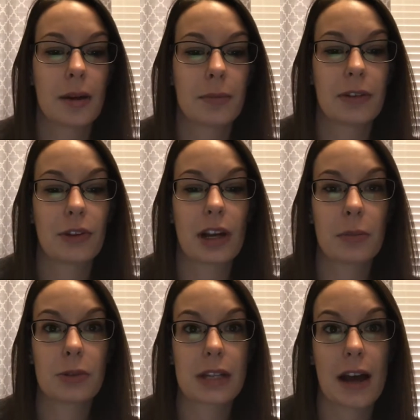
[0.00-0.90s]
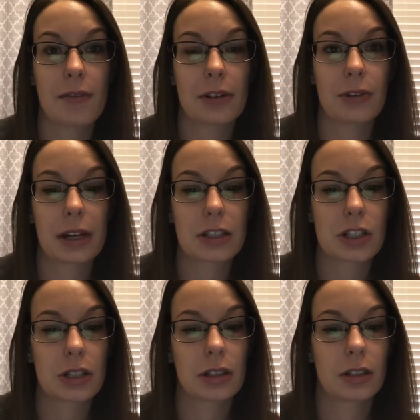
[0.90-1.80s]
If you're able to have an
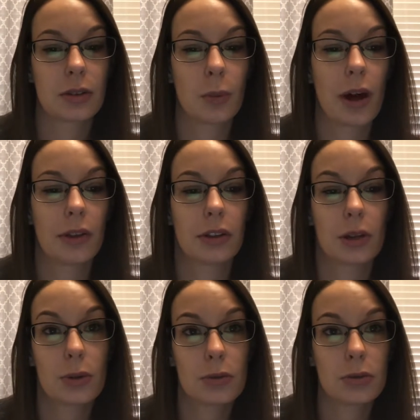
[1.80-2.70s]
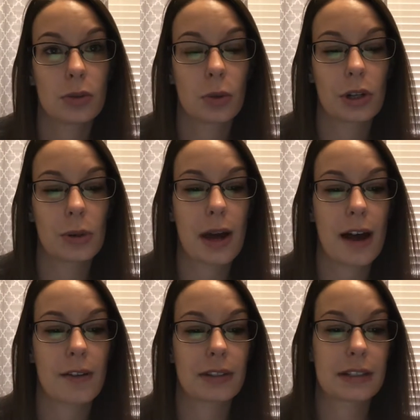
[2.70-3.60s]
erection while alone, or you
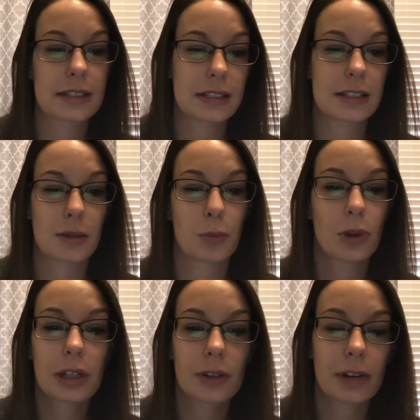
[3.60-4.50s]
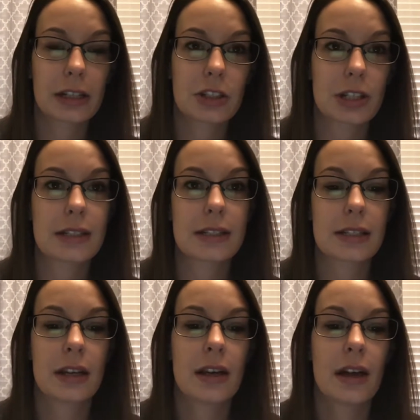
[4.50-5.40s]
have consistent morning erections,
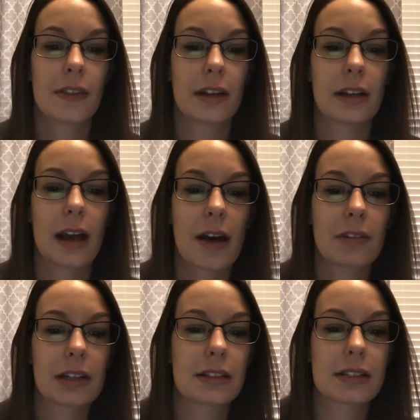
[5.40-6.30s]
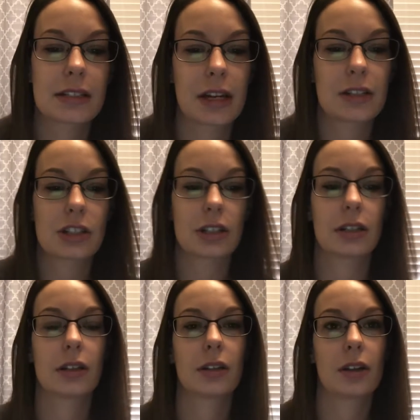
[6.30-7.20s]
then having a
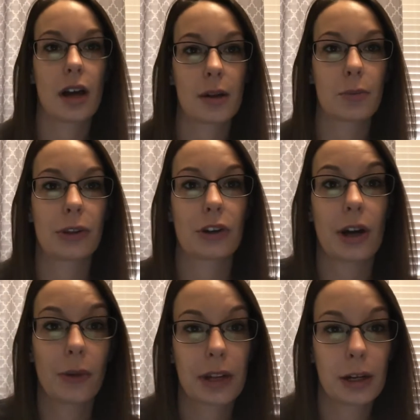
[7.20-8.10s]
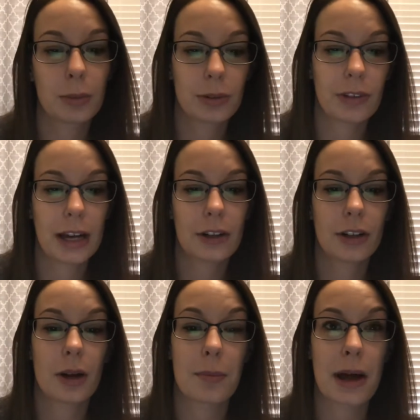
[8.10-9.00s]
discussion with your healthcare
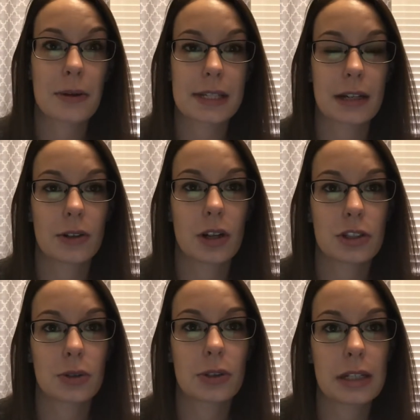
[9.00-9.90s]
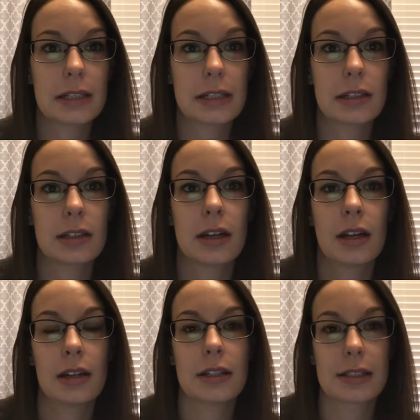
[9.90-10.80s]
provider about psychological ED
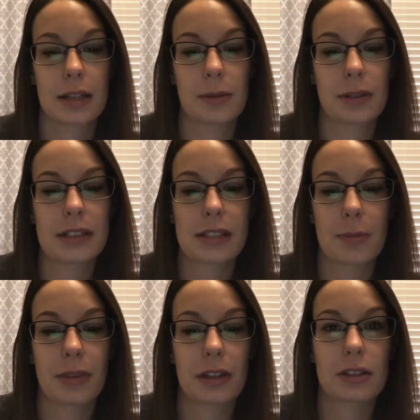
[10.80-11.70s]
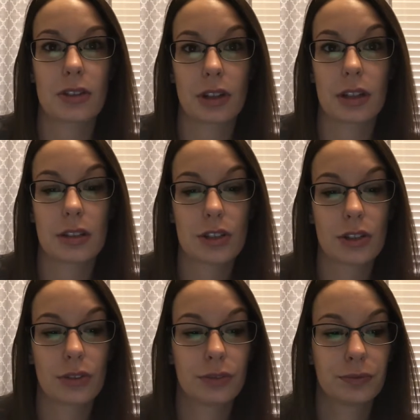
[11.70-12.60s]
is going to be something to look into.